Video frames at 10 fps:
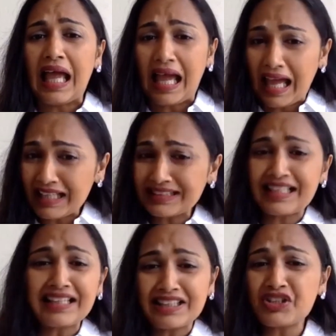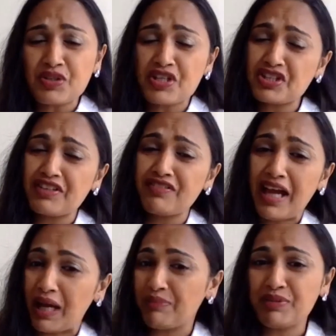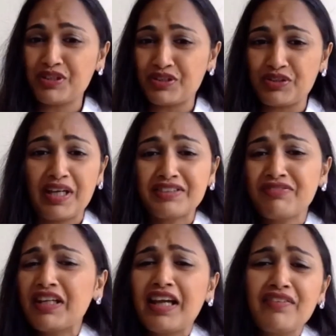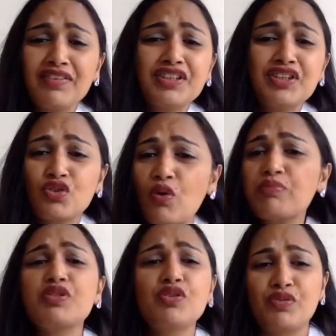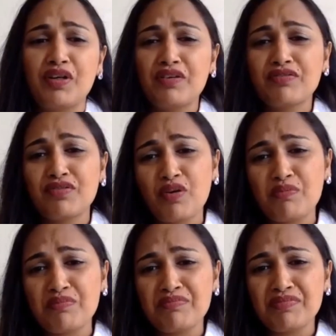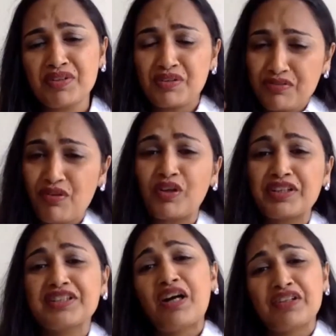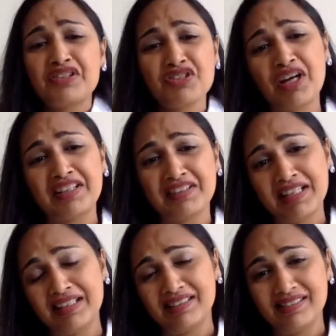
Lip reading: Has that situation ever happened to you? Has failure ever stopped you from, falling down and trying again?